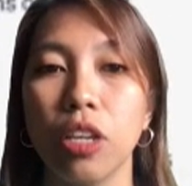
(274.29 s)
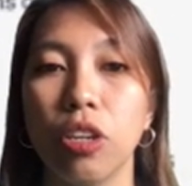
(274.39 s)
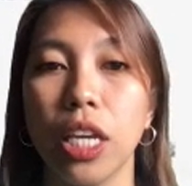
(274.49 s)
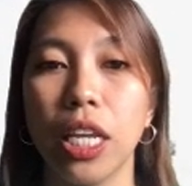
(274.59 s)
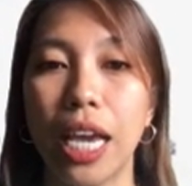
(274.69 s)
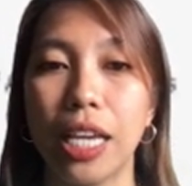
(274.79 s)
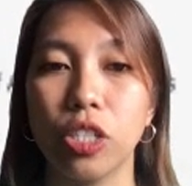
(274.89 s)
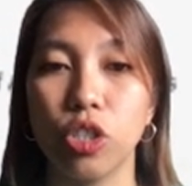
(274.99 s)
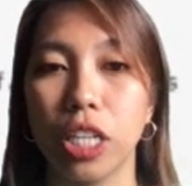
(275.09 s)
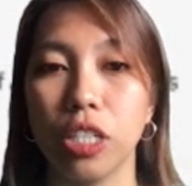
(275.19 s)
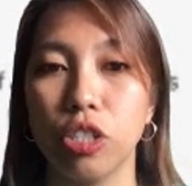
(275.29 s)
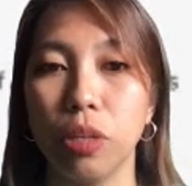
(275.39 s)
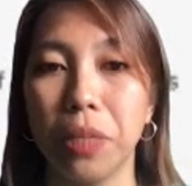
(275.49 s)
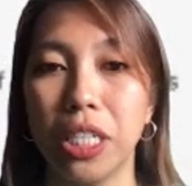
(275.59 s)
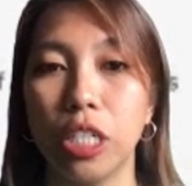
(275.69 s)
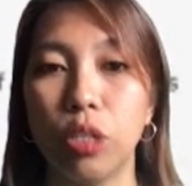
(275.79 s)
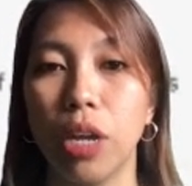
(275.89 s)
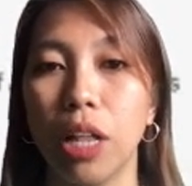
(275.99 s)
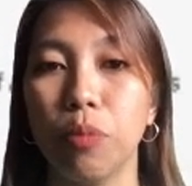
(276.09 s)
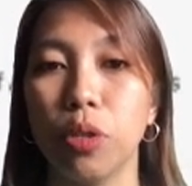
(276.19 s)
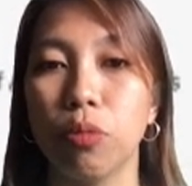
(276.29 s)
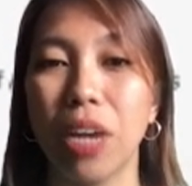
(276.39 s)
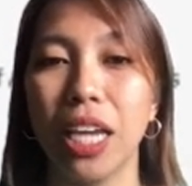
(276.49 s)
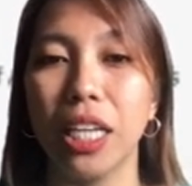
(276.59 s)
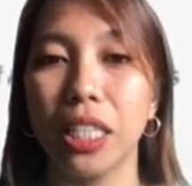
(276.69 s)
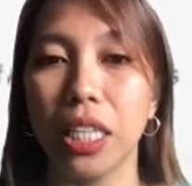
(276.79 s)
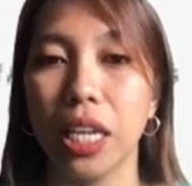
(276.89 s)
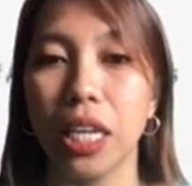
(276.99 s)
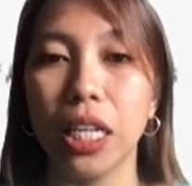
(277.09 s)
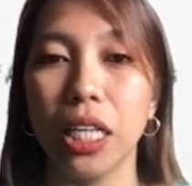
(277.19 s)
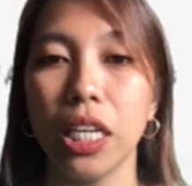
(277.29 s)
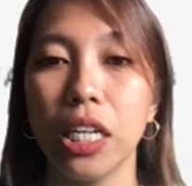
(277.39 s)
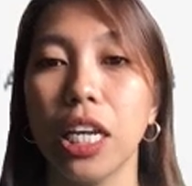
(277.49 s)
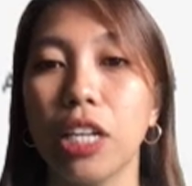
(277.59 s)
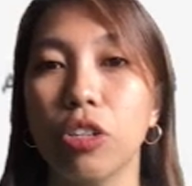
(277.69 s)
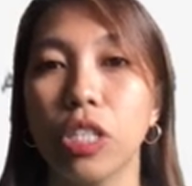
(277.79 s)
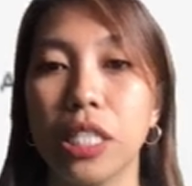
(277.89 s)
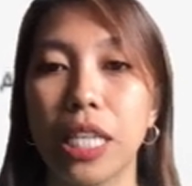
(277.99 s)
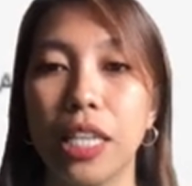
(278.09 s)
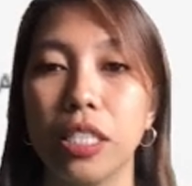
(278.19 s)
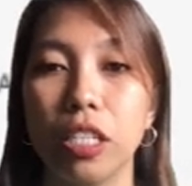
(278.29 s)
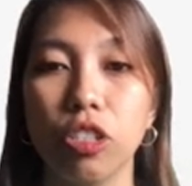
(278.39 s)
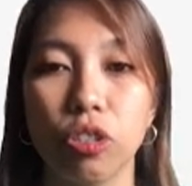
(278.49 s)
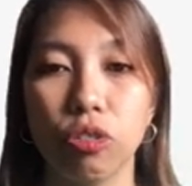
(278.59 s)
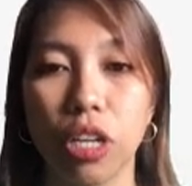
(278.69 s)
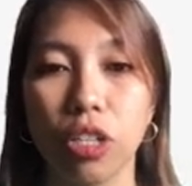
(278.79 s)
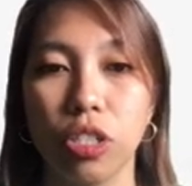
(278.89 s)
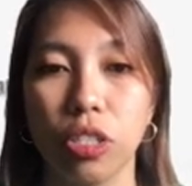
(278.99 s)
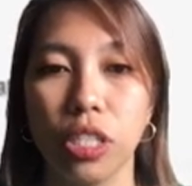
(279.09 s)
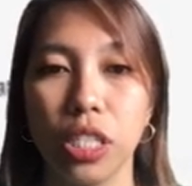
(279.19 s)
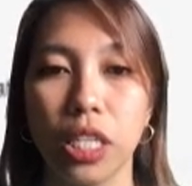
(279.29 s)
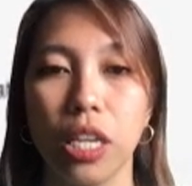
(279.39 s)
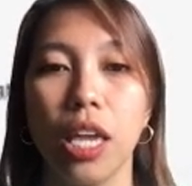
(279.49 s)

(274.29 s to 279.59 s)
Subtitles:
you can ask ChatGPT to help you write clear and concise instructions